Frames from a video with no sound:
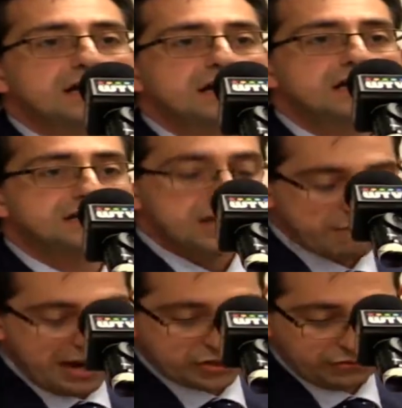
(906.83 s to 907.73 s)
is there a
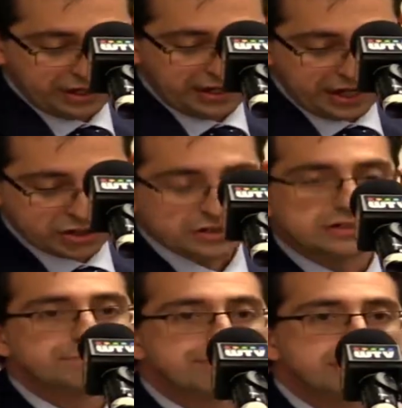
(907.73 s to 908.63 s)
rational connection to the
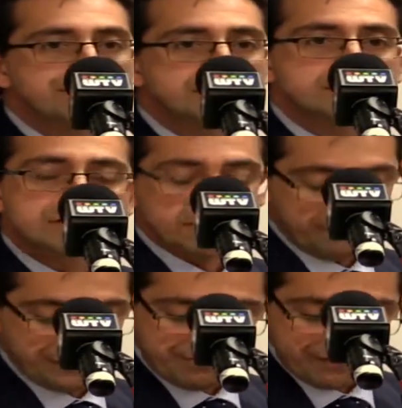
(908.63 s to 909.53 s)
purpose of the
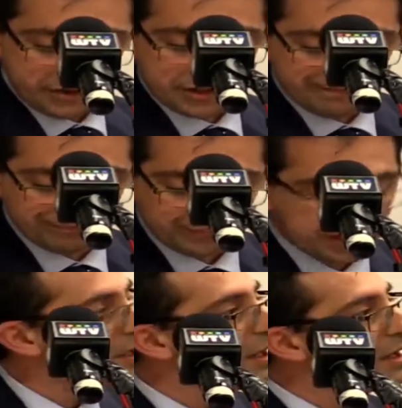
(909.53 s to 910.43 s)
provision,
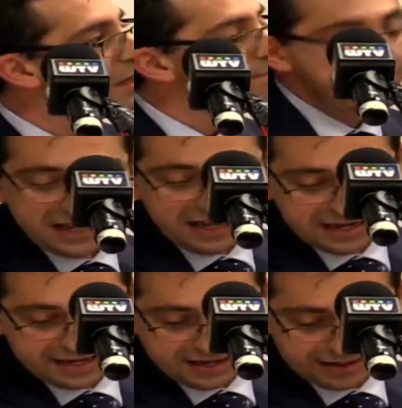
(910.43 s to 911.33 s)
B,
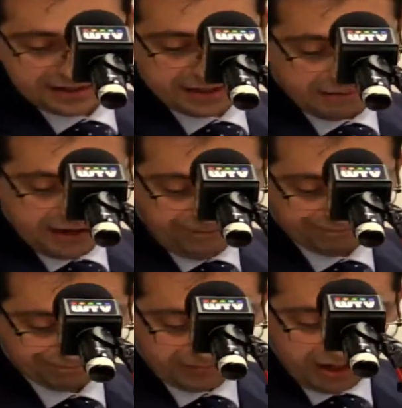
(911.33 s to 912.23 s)
necessary,
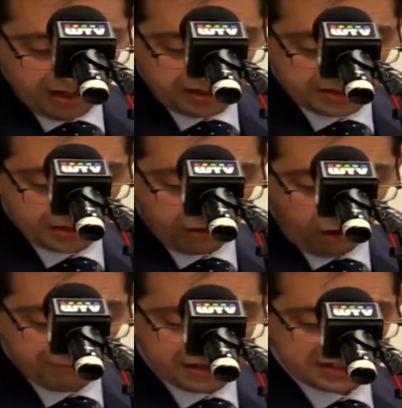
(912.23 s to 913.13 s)
there's no
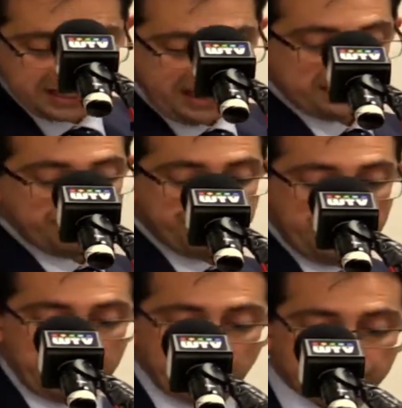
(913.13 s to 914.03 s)
obvious and compelling
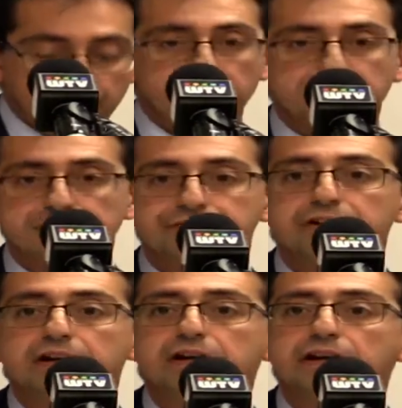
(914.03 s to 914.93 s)
alternative
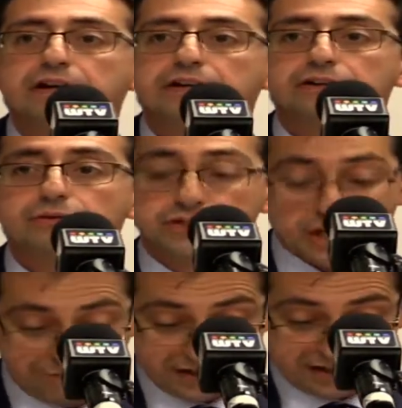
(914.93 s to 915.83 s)
to achieve the
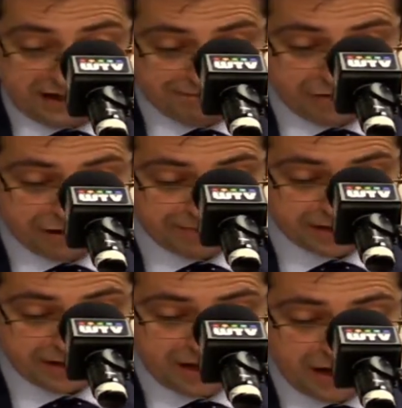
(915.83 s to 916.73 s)
same purpose,
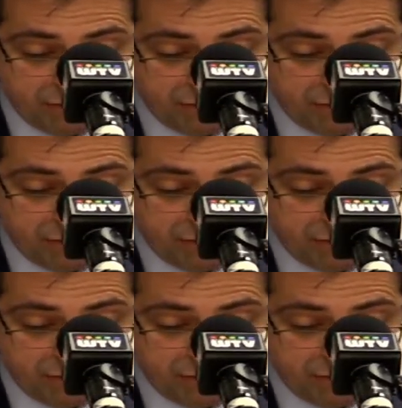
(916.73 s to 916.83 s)
which